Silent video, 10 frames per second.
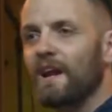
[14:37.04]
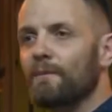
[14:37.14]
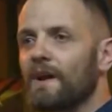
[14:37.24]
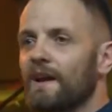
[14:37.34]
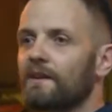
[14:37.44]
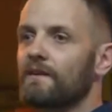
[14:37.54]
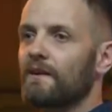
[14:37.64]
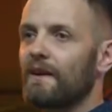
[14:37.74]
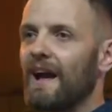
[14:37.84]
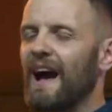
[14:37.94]
And I'm like,
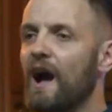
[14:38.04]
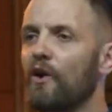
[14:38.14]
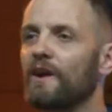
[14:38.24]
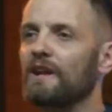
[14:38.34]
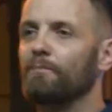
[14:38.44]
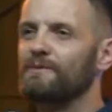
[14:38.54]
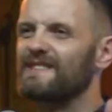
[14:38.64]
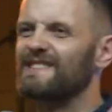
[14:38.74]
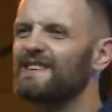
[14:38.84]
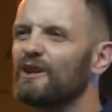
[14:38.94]
how can it
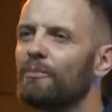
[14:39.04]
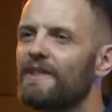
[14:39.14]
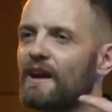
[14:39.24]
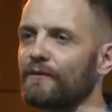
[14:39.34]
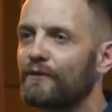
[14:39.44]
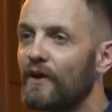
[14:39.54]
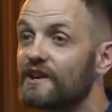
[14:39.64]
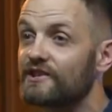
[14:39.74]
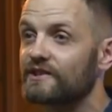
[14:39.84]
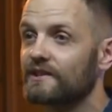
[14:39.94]
still be that
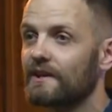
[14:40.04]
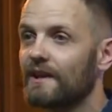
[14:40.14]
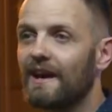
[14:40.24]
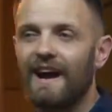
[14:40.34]
fresh?